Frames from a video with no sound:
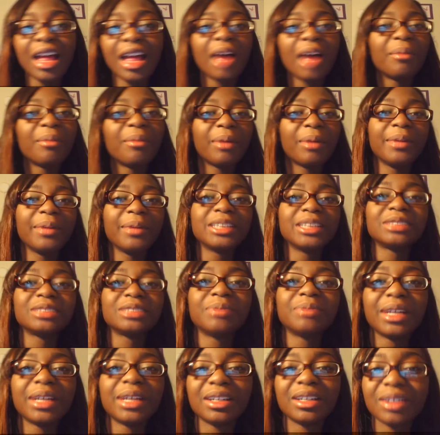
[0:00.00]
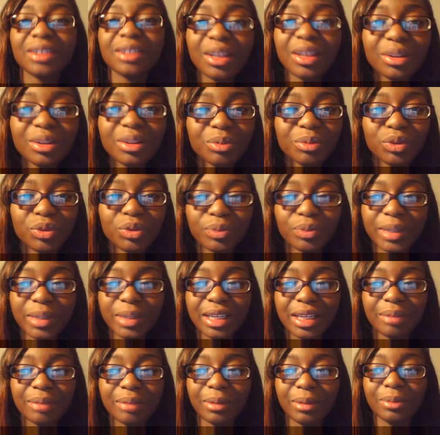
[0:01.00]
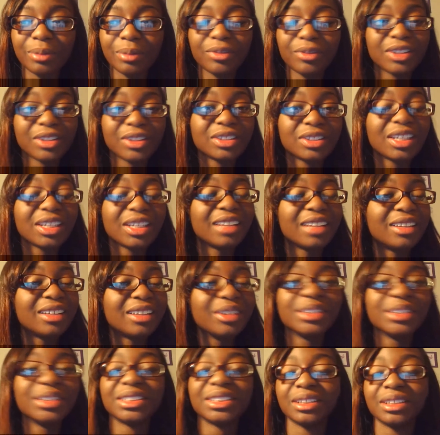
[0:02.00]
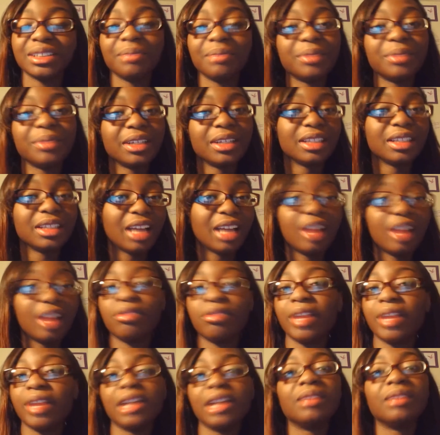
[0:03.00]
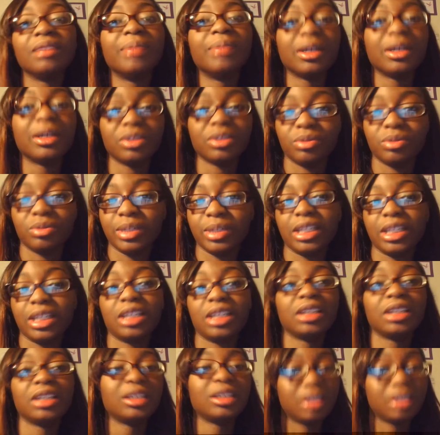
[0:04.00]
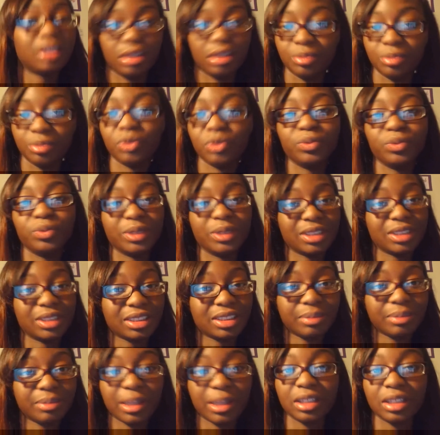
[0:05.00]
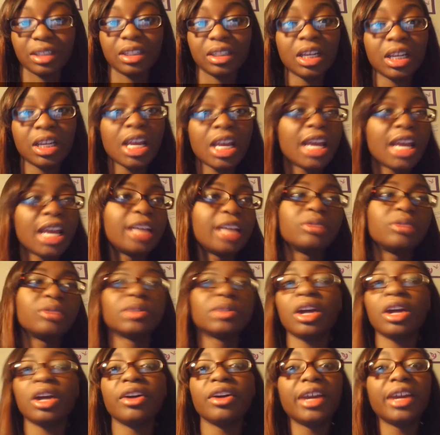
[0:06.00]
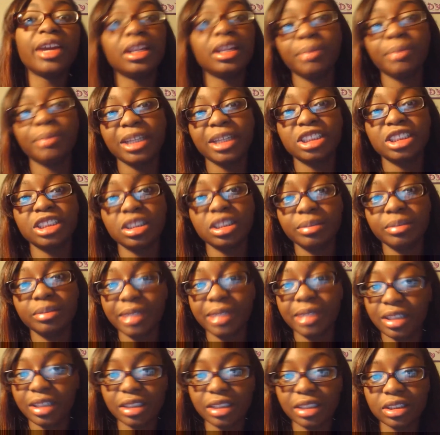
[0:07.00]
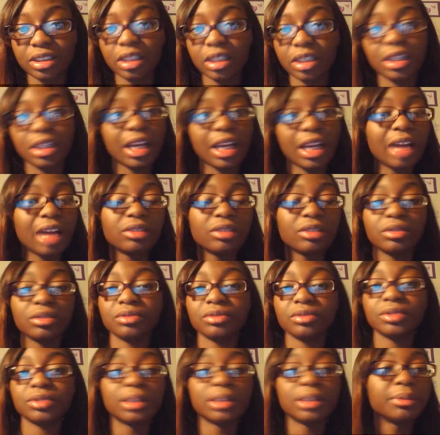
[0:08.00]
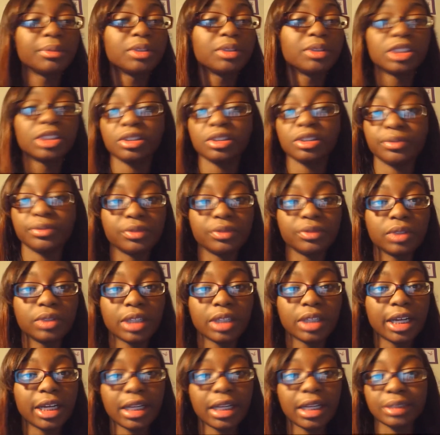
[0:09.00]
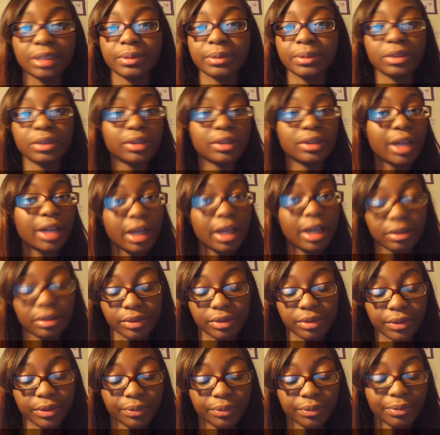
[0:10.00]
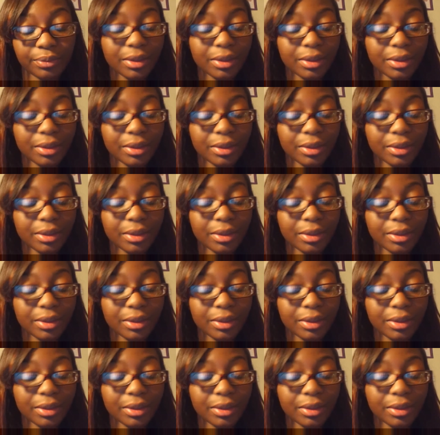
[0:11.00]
my patient made another movement, and my professor's like, there is something not right about the way her movements are smelling. And it was her and the patient in the bed next to her. Like, I don't know, something's in the food in that hospital. I don't know.